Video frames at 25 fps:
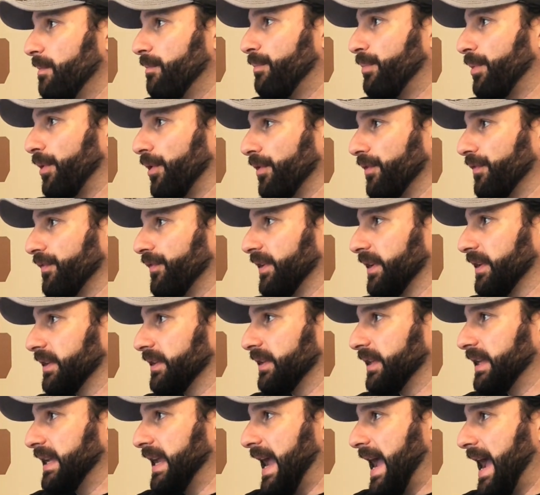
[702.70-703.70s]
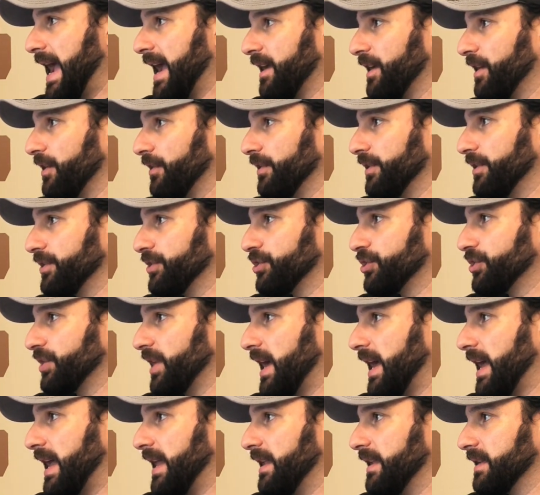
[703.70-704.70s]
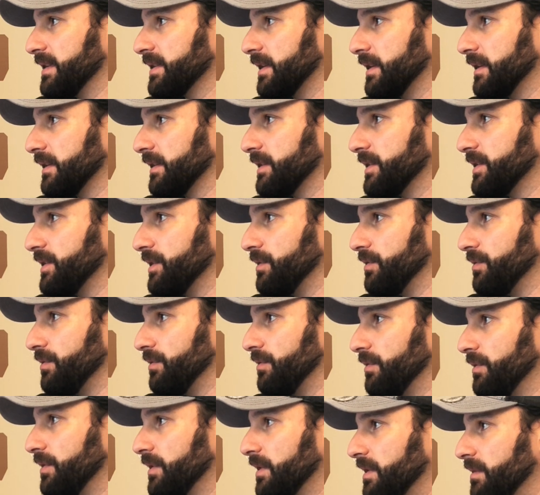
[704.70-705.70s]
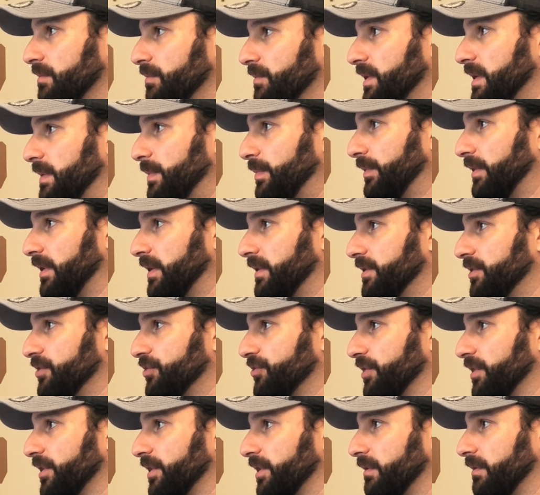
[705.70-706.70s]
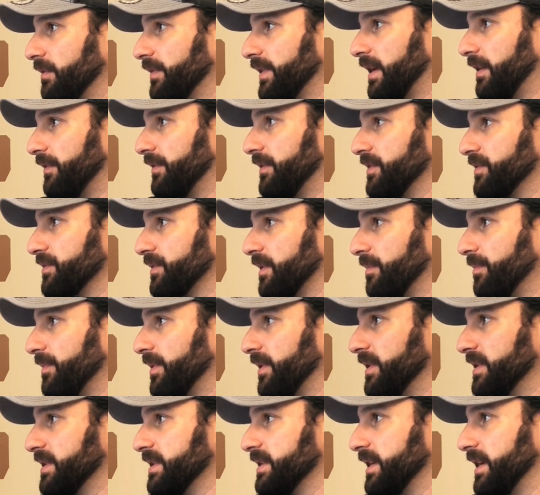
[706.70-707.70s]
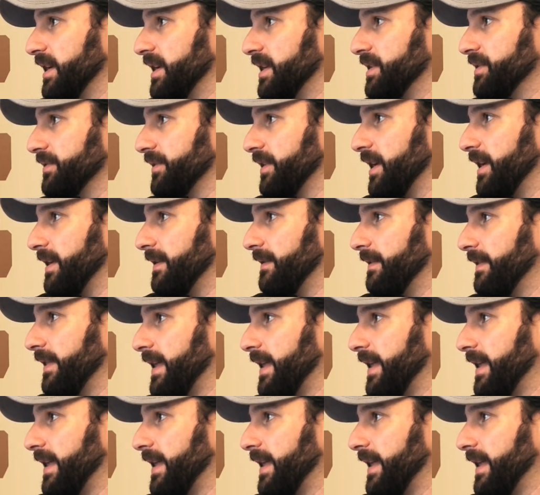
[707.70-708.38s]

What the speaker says: perfectly accurate shot as long as you manipulate the trigger without disrupting the sights, right?